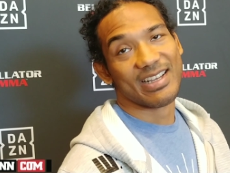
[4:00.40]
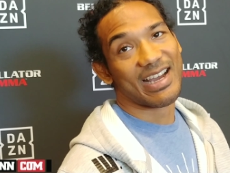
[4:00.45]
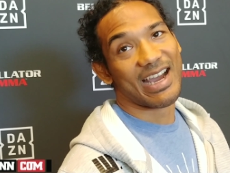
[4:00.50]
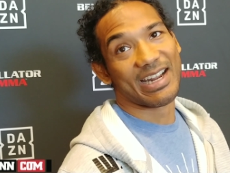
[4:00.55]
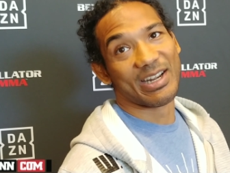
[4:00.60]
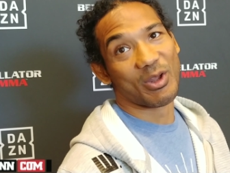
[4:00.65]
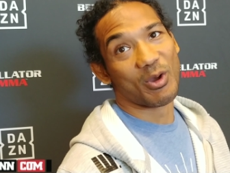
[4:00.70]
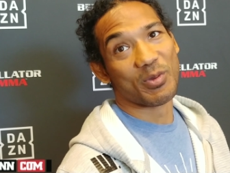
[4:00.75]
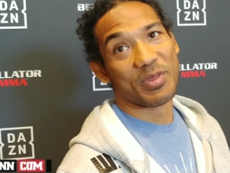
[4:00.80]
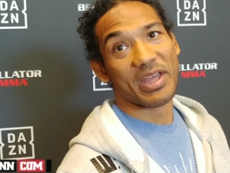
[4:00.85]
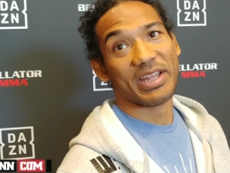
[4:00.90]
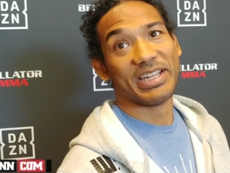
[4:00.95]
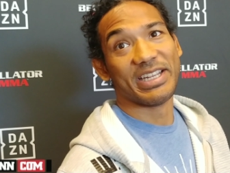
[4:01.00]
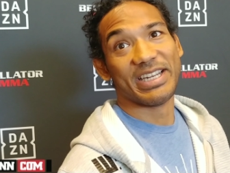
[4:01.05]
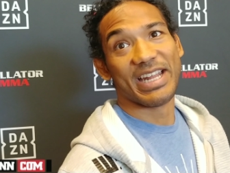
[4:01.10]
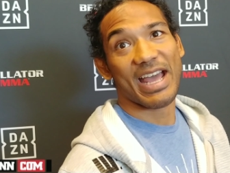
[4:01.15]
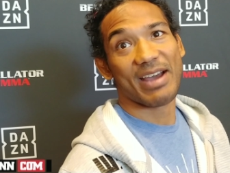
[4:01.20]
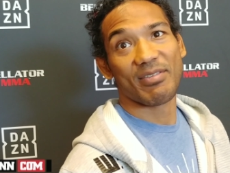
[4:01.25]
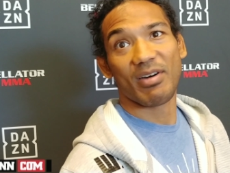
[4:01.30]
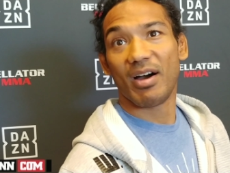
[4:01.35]
I know they
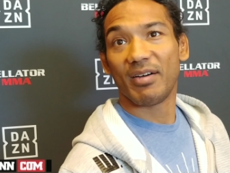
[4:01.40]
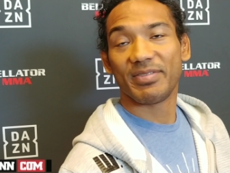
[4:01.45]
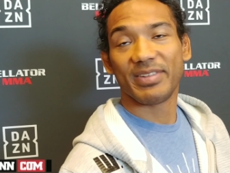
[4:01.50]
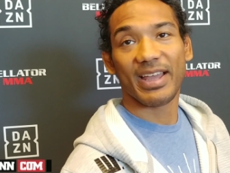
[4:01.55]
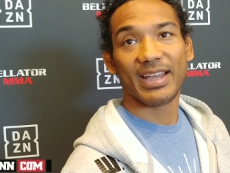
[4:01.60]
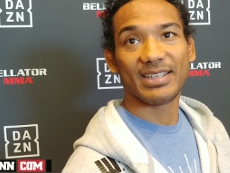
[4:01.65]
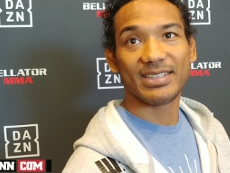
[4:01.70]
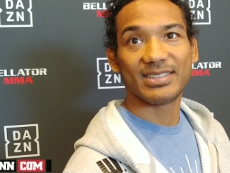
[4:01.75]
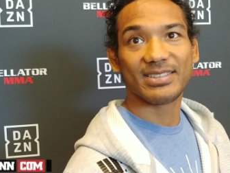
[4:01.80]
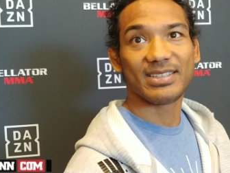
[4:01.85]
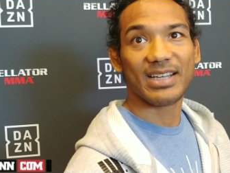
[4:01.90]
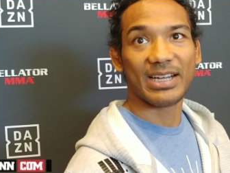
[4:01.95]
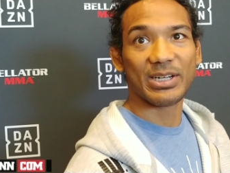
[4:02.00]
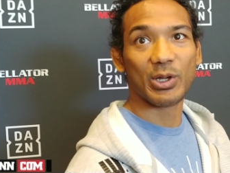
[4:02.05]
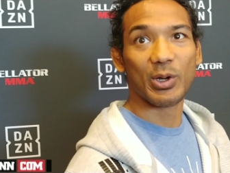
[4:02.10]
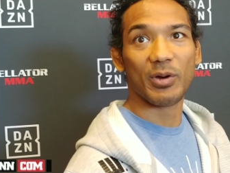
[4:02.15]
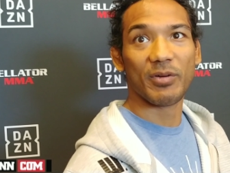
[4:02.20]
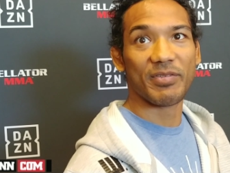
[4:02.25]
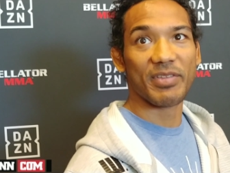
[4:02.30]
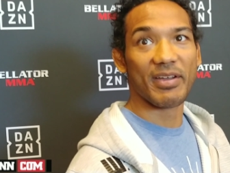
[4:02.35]
need to have off nights. I
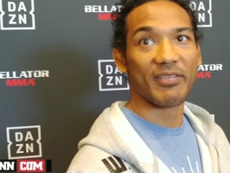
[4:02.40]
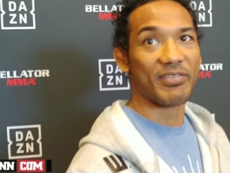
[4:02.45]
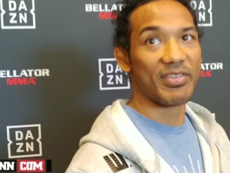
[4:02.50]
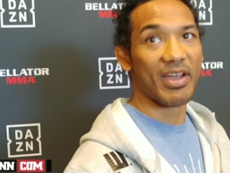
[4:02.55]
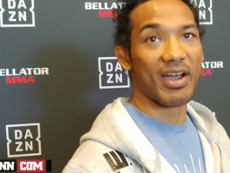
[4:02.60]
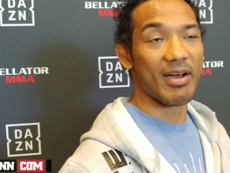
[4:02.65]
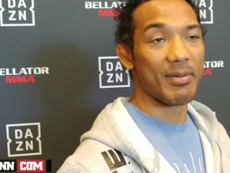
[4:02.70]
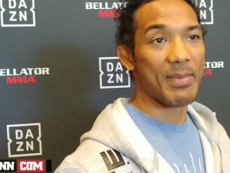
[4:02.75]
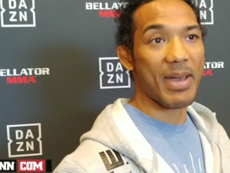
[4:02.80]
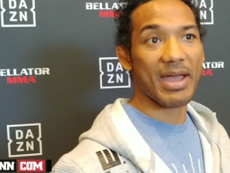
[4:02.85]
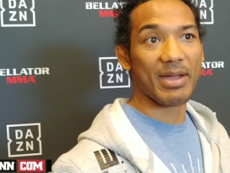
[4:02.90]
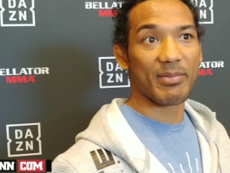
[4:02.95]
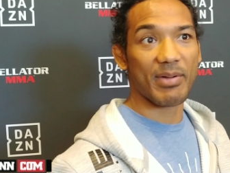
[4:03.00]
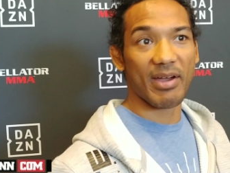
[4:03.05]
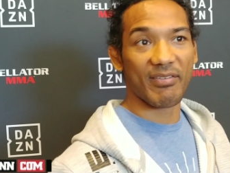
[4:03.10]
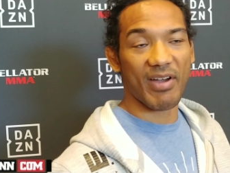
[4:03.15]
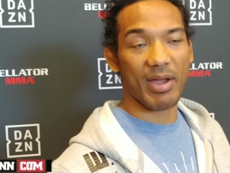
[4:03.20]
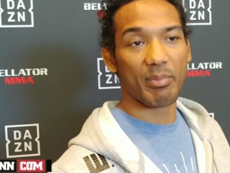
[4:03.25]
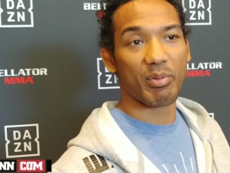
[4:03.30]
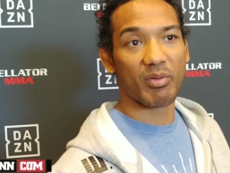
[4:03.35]
know
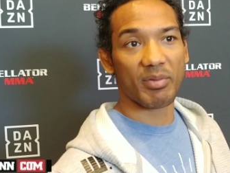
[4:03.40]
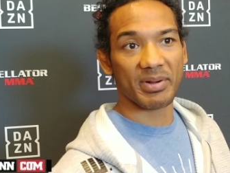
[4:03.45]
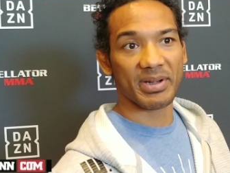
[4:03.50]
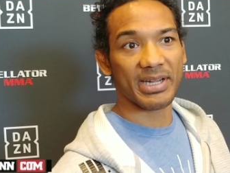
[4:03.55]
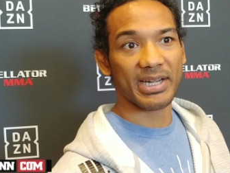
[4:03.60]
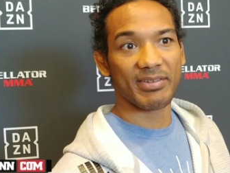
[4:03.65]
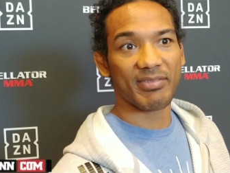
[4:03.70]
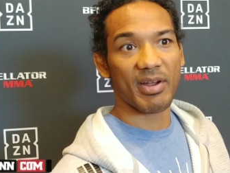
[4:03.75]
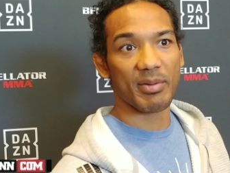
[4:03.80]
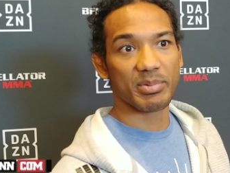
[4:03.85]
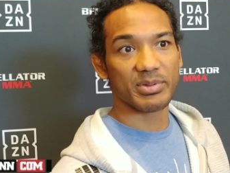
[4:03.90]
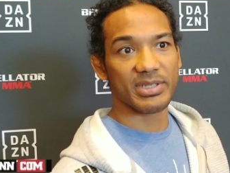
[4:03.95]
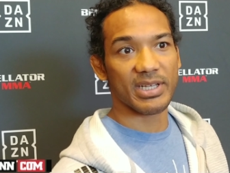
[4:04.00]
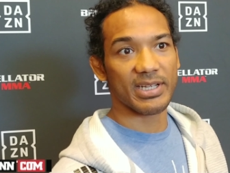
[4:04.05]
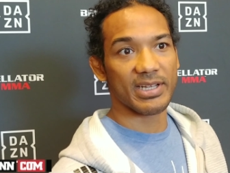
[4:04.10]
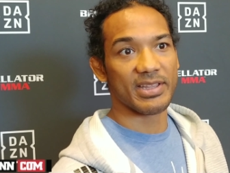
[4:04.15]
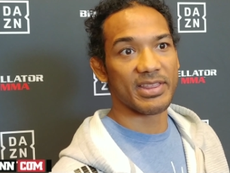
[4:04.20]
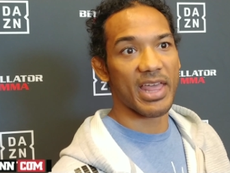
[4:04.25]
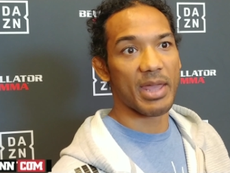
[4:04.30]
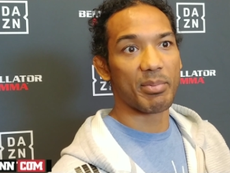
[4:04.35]
if I perform at
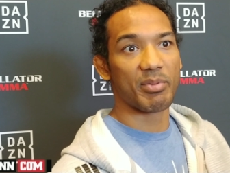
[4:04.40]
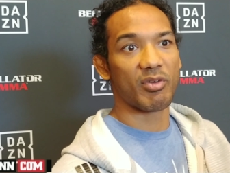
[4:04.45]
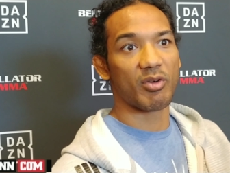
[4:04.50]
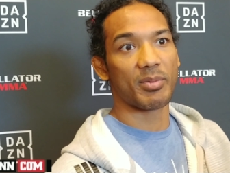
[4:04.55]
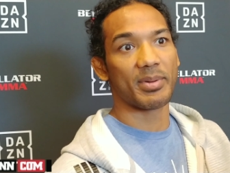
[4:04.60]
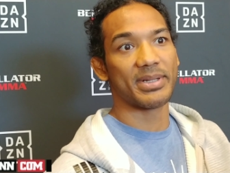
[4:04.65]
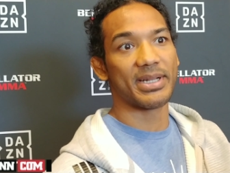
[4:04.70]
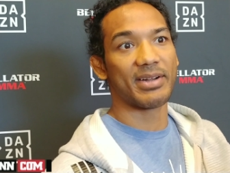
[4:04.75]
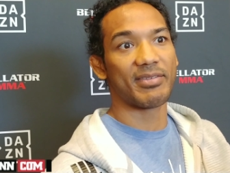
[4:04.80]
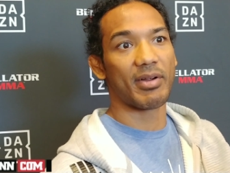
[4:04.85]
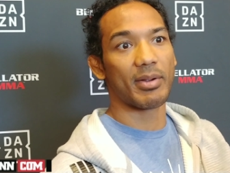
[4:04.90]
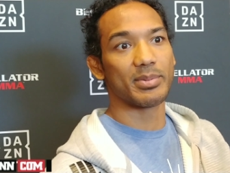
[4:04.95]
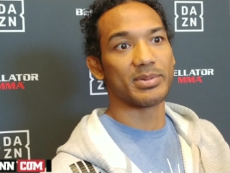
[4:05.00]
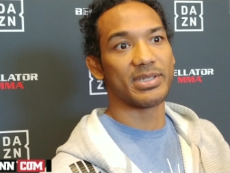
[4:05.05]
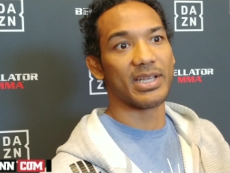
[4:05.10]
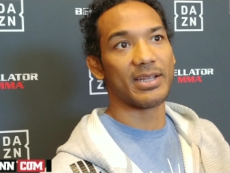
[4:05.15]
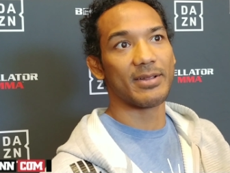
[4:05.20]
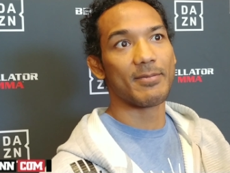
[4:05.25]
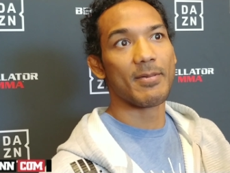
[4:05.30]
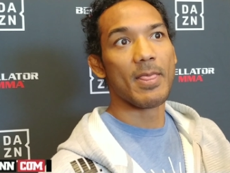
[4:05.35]
95% and they perform at
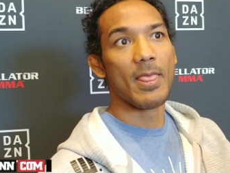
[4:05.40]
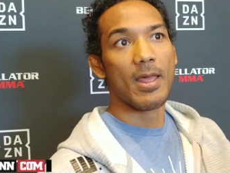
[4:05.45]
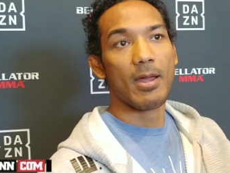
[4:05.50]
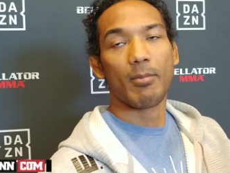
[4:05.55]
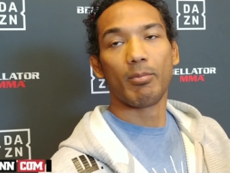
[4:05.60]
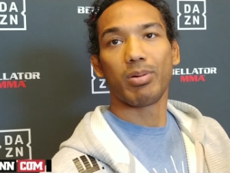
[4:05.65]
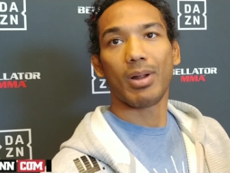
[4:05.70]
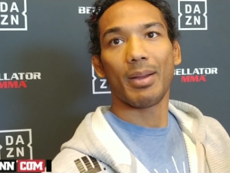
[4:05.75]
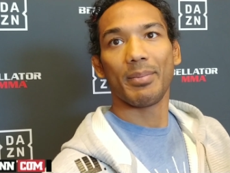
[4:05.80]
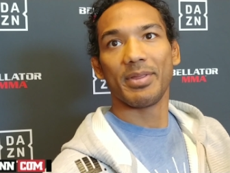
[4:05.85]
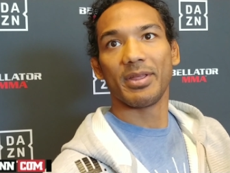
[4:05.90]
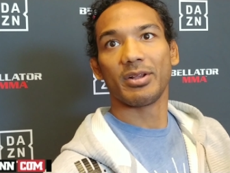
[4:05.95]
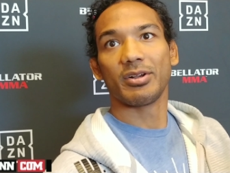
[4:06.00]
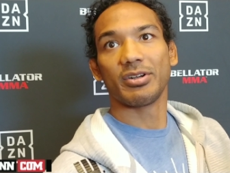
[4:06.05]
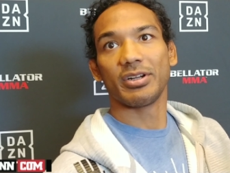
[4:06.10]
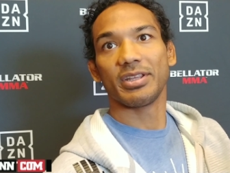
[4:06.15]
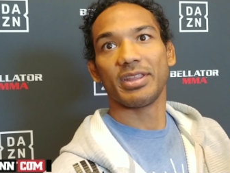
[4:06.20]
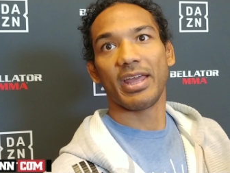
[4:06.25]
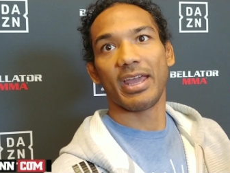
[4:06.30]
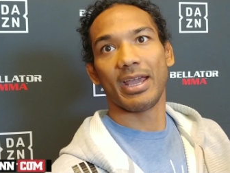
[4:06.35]
95%, probably they're
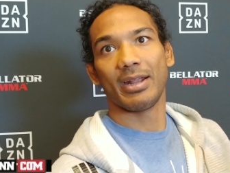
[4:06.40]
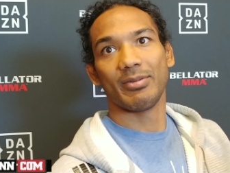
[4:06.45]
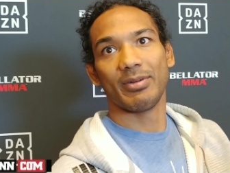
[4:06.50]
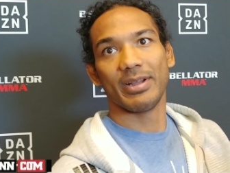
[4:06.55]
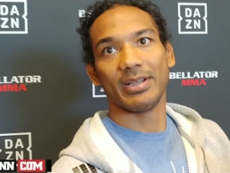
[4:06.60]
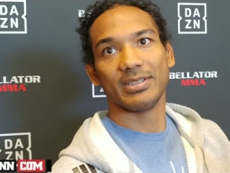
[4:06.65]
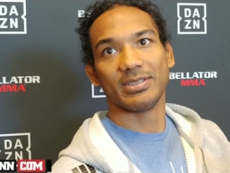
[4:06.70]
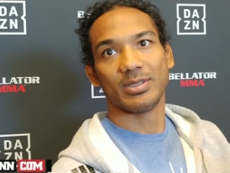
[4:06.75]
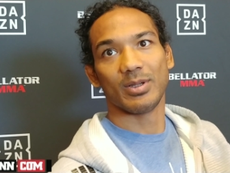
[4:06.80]
gonna get their hand raised.